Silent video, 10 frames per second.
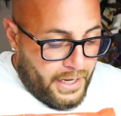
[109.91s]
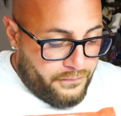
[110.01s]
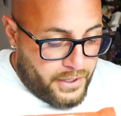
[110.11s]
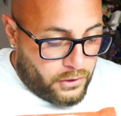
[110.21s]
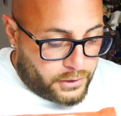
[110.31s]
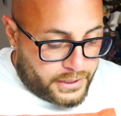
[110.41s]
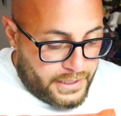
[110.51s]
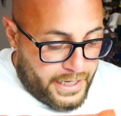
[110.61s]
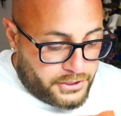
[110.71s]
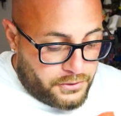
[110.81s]
and then our
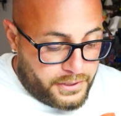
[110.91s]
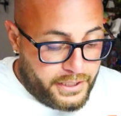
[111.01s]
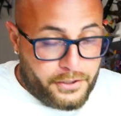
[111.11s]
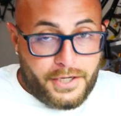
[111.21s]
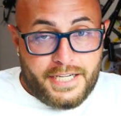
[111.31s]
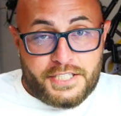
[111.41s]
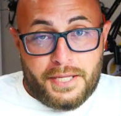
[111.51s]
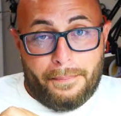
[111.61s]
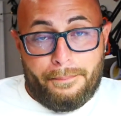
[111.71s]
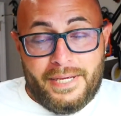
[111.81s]
connector here is
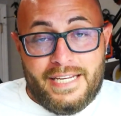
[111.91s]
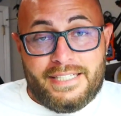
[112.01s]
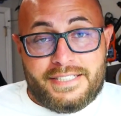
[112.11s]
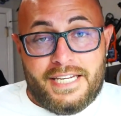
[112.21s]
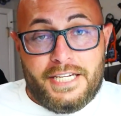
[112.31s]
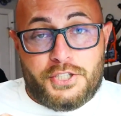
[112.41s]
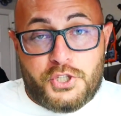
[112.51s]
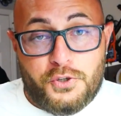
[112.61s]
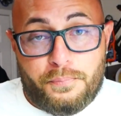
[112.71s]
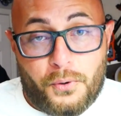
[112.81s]
the BT
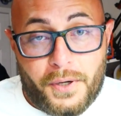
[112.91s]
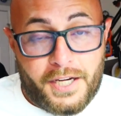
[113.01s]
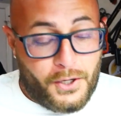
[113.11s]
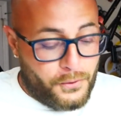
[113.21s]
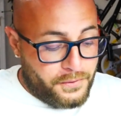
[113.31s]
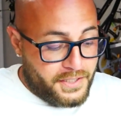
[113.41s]
2.0.